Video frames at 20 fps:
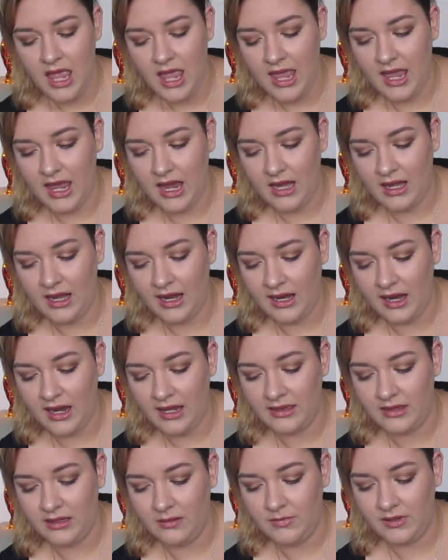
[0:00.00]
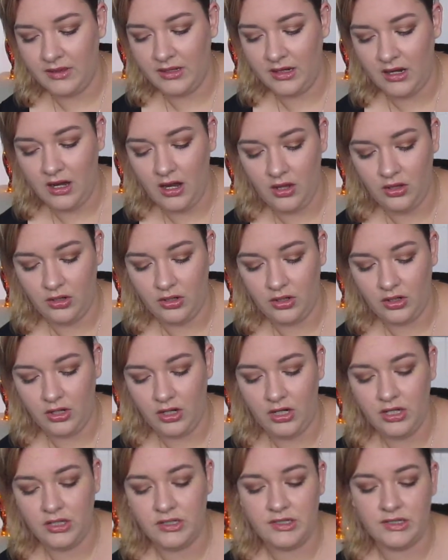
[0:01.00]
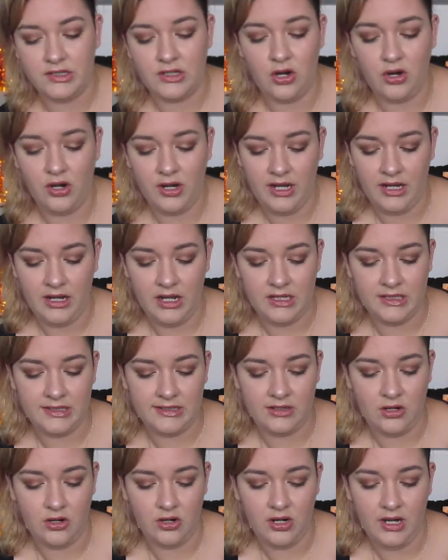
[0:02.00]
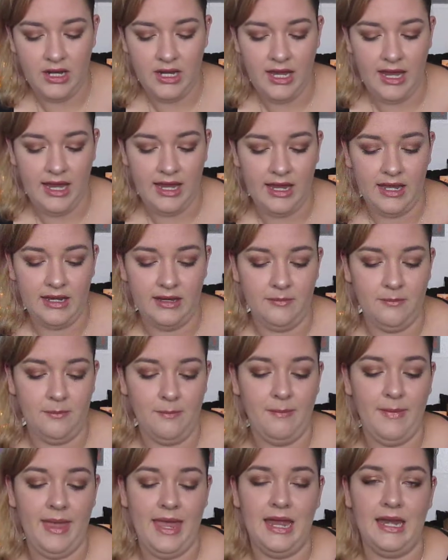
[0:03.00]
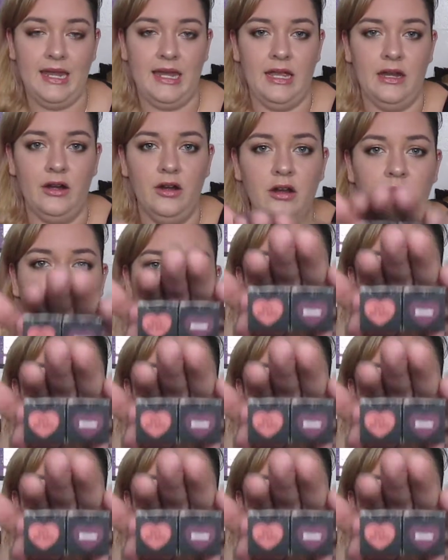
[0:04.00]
And I got them in the color Sorry Not Sorry and Maneater.